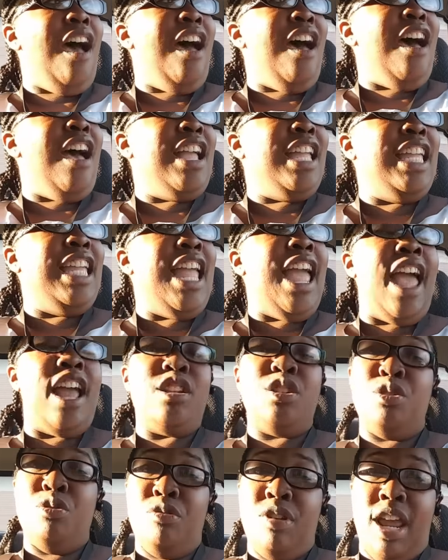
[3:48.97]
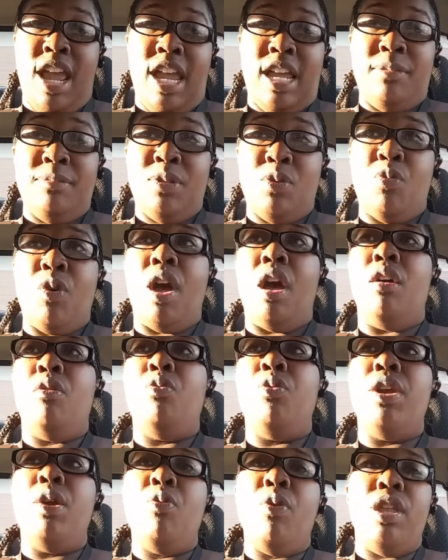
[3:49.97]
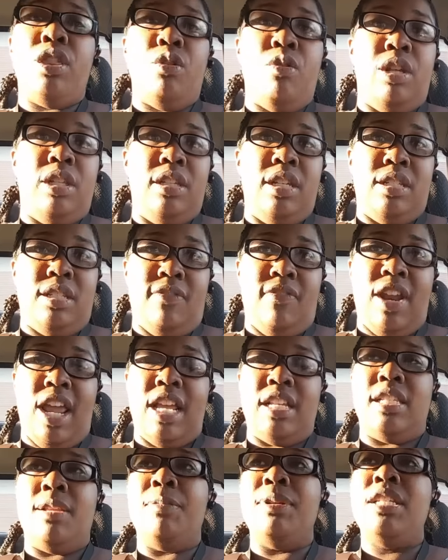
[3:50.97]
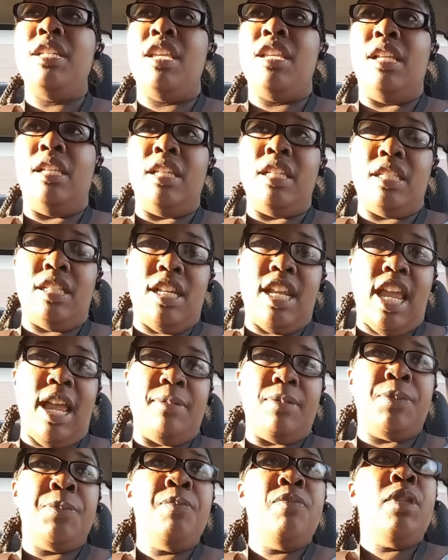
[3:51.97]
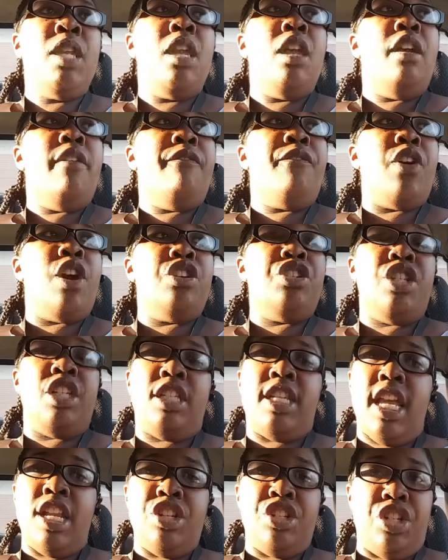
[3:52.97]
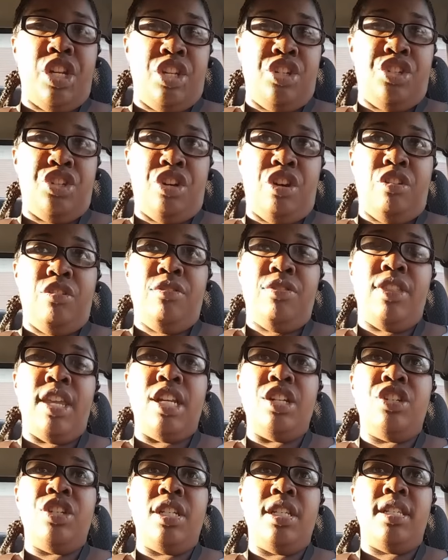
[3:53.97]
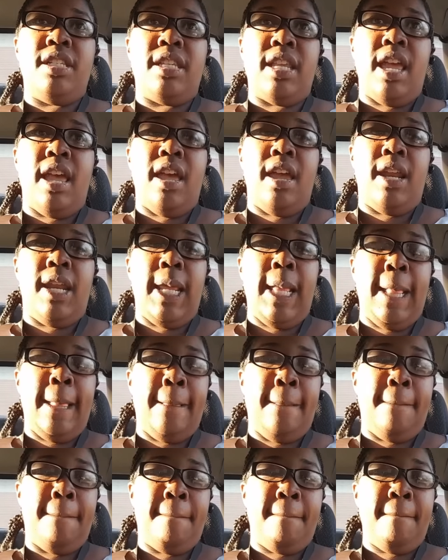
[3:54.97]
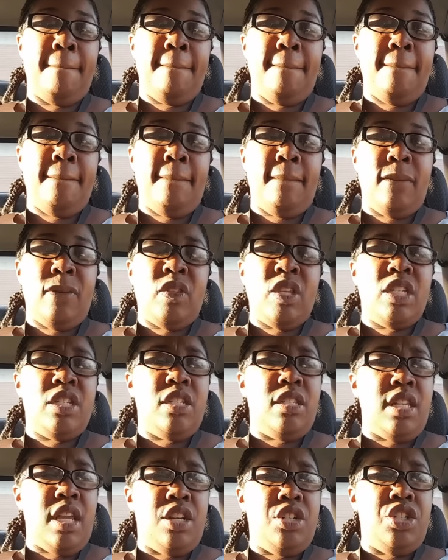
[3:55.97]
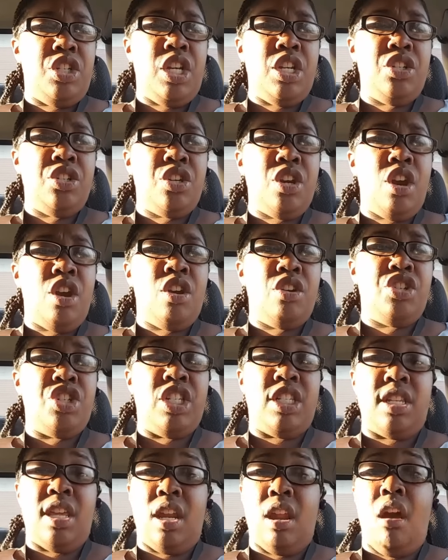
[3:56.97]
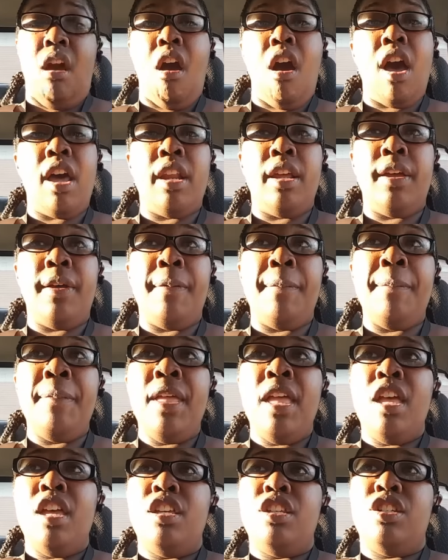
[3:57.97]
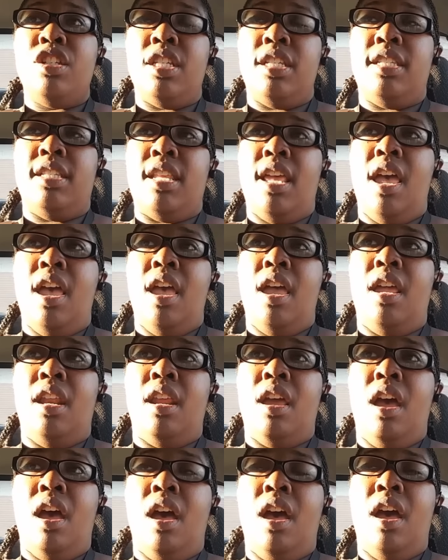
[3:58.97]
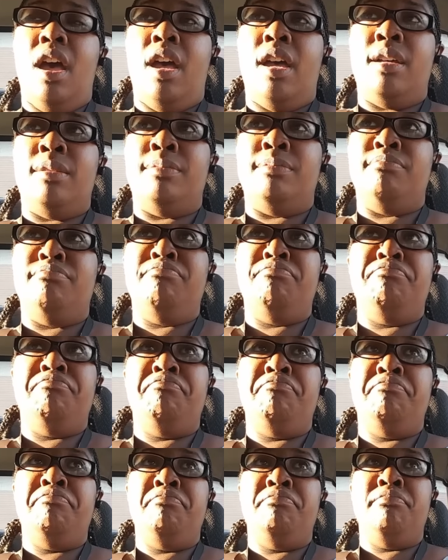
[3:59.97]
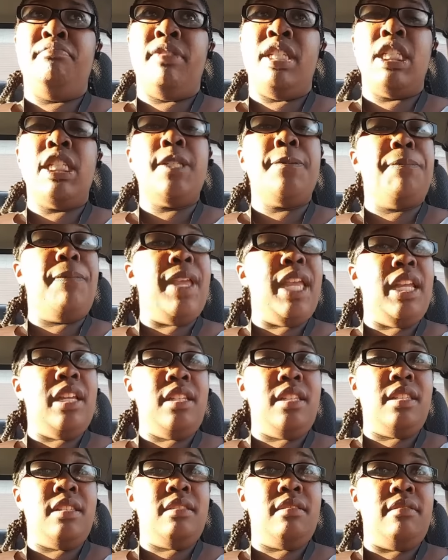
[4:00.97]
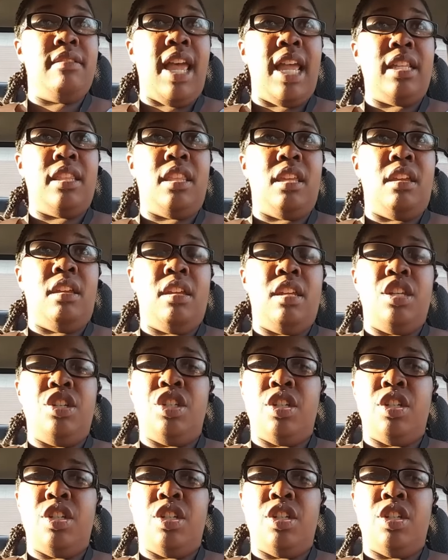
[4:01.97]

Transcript: Uh, he had two names. Well, we went through a list of names. Let me tell you the list of names. First, she said Ginger. Then she said she said ginger, she said autumn, she said um, sphinx, like the